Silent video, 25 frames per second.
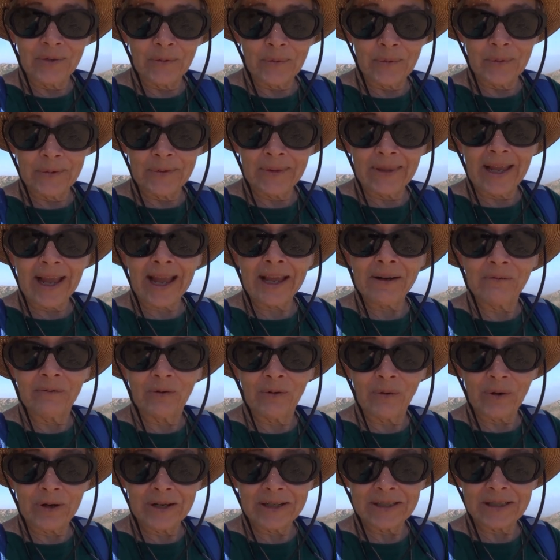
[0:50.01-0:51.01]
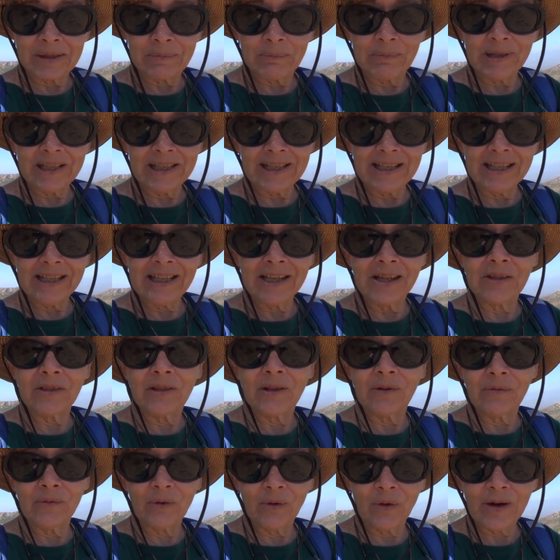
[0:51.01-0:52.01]
could that voice be
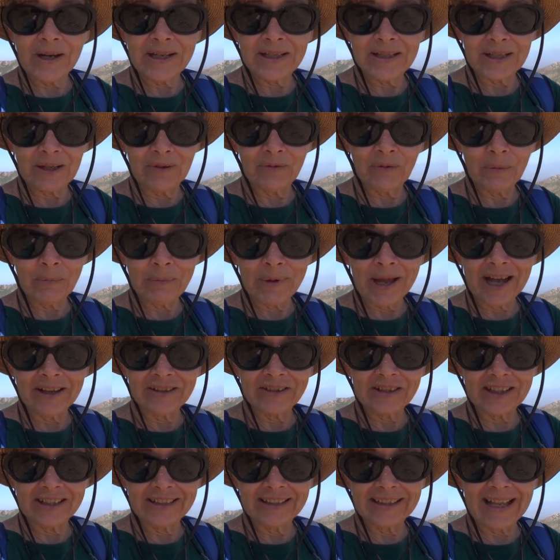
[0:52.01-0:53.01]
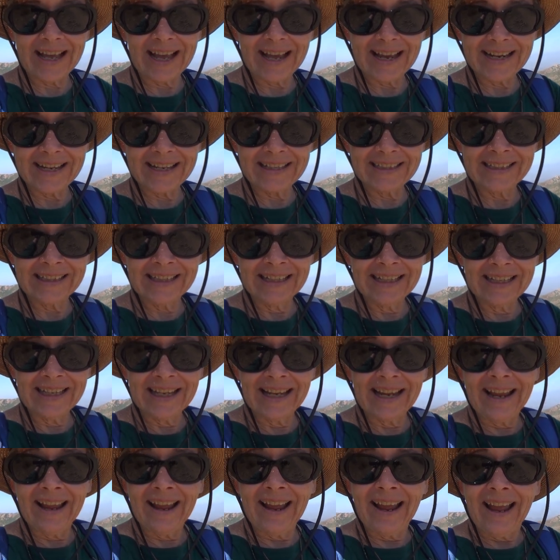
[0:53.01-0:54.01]
the voice of a mountain lion?
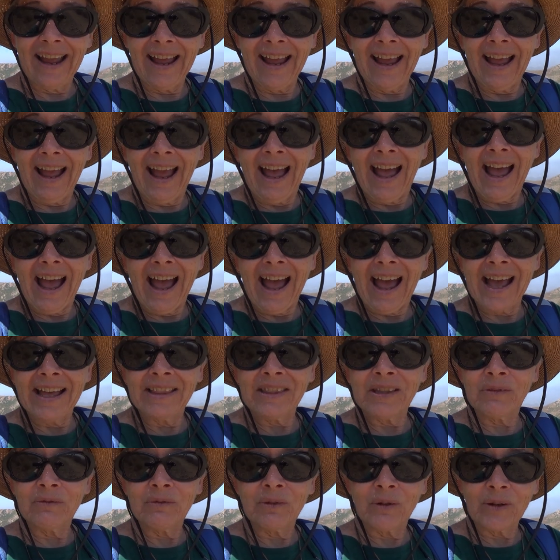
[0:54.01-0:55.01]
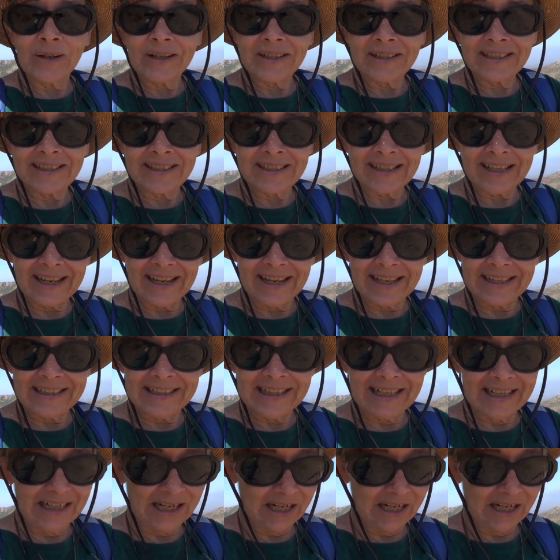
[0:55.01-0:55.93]
And the voice said,